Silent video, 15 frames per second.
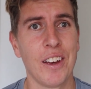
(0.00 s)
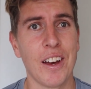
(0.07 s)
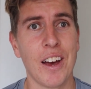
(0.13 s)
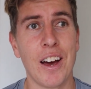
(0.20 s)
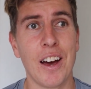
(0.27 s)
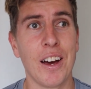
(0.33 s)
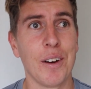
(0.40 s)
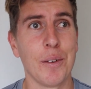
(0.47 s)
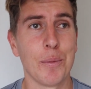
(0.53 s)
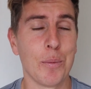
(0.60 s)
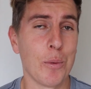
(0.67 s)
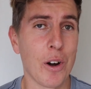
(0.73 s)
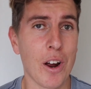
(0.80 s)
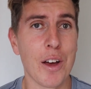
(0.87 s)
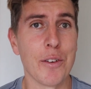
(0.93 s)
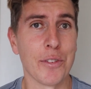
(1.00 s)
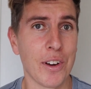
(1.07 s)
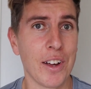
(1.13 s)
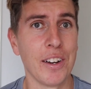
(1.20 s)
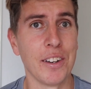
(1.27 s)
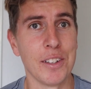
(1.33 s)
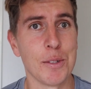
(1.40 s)
are what I
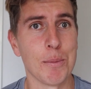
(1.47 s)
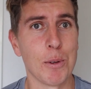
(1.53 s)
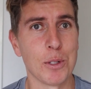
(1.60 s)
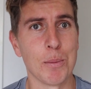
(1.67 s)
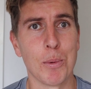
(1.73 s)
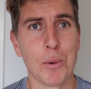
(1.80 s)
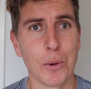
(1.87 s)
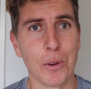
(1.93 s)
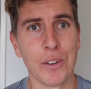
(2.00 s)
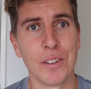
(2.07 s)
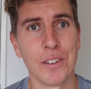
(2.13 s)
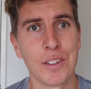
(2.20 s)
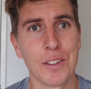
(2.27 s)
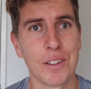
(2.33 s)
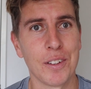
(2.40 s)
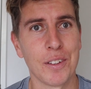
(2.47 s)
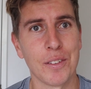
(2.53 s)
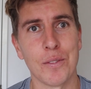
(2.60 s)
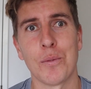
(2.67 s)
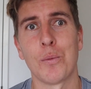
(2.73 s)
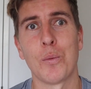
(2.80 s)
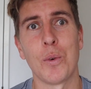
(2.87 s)
find is most important.
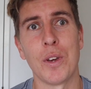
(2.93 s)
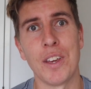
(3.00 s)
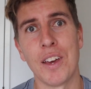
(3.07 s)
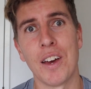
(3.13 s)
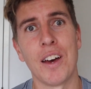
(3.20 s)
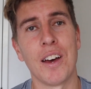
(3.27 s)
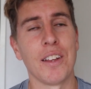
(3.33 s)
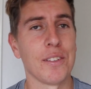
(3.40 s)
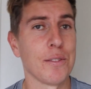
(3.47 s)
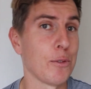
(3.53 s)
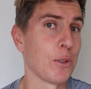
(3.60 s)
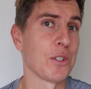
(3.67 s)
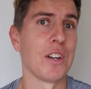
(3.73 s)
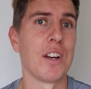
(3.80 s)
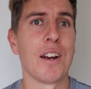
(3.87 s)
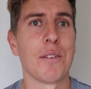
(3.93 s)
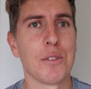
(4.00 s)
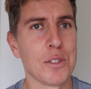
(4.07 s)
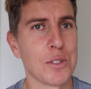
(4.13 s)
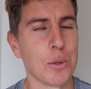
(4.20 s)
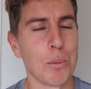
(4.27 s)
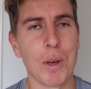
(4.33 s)
We are fortunate enough
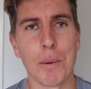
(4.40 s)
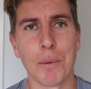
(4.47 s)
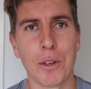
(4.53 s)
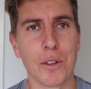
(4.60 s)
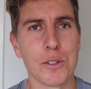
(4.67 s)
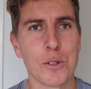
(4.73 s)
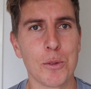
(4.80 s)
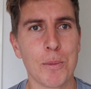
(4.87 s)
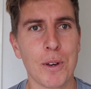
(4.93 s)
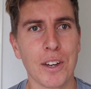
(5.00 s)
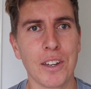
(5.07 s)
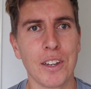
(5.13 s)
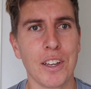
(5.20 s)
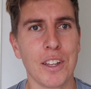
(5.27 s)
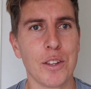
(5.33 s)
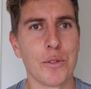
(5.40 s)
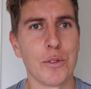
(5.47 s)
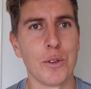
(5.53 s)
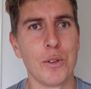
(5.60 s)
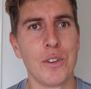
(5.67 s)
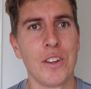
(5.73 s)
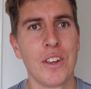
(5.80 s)
to still be able to go to the supermarket and get the
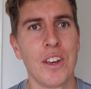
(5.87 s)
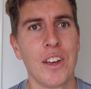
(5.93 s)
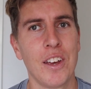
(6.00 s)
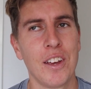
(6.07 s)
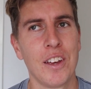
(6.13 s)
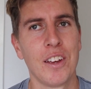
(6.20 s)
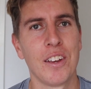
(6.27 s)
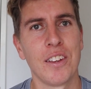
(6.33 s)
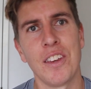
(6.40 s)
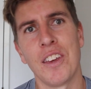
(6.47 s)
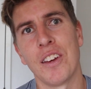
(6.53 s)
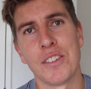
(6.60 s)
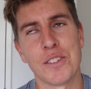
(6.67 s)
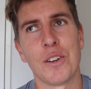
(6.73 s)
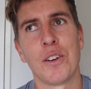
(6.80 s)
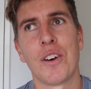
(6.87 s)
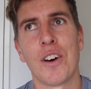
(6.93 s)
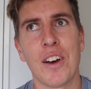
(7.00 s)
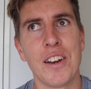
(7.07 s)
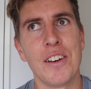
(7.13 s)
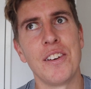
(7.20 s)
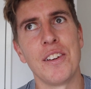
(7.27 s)
food. Yeah, it's
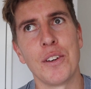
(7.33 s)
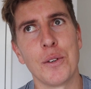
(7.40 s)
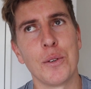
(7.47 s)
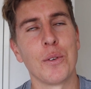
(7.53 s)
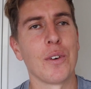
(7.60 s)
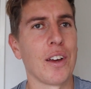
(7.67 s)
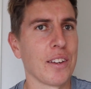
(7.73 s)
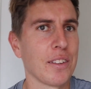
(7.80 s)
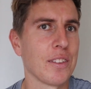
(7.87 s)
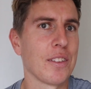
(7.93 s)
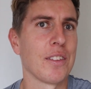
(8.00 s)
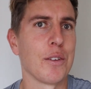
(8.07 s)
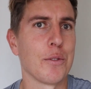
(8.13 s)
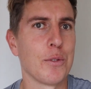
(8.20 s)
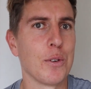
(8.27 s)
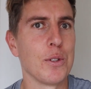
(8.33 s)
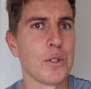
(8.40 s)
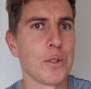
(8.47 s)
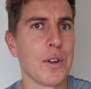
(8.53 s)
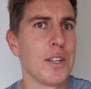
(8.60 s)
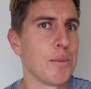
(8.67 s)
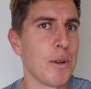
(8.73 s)
not ideal, like the fruit
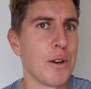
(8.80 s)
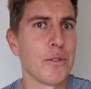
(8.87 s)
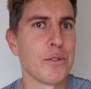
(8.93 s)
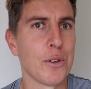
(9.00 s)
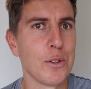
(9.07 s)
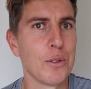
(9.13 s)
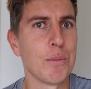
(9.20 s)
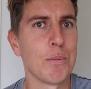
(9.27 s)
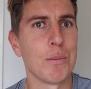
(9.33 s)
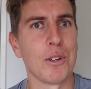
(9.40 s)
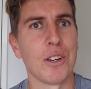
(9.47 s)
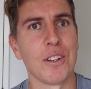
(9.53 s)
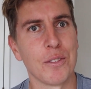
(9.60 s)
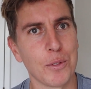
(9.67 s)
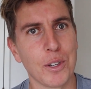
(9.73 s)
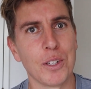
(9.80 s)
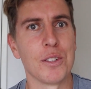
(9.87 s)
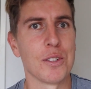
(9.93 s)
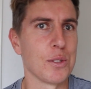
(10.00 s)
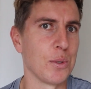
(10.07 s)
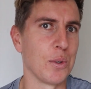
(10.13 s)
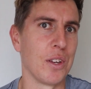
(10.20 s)
store has better fruit, but we
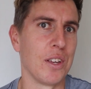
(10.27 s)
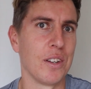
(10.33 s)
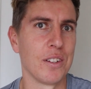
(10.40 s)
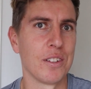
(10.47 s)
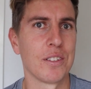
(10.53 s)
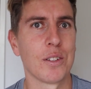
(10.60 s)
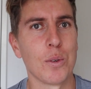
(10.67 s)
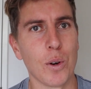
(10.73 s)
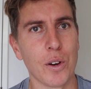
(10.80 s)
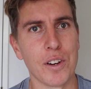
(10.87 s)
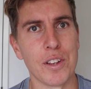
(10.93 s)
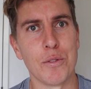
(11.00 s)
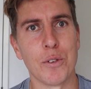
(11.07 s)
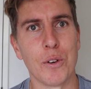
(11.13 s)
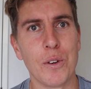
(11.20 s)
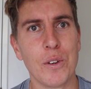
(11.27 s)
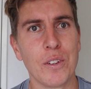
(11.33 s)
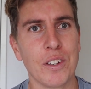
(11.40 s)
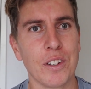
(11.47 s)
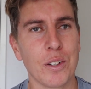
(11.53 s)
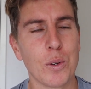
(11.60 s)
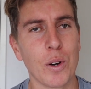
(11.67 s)
can still get quality fruit
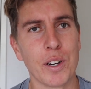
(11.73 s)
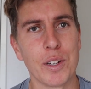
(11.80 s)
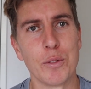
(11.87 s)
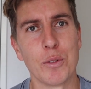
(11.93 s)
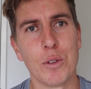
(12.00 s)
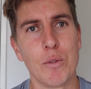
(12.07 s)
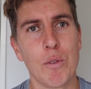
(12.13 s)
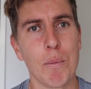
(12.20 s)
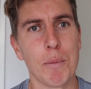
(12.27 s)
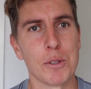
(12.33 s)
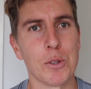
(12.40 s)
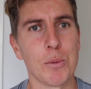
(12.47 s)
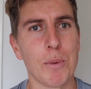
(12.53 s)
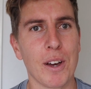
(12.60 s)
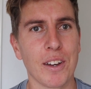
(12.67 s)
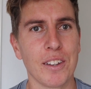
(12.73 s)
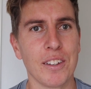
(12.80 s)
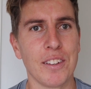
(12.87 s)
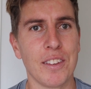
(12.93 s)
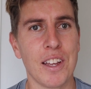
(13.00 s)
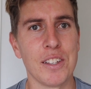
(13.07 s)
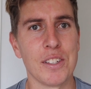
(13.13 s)
and quality food from the
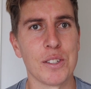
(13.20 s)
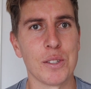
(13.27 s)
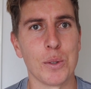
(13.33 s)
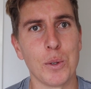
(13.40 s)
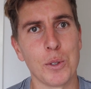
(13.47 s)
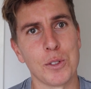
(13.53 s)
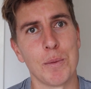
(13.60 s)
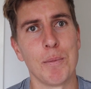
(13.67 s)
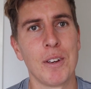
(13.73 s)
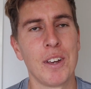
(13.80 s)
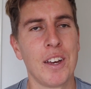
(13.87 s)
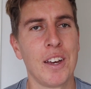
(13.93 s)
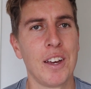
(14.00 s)
supermarket, and that's awesome.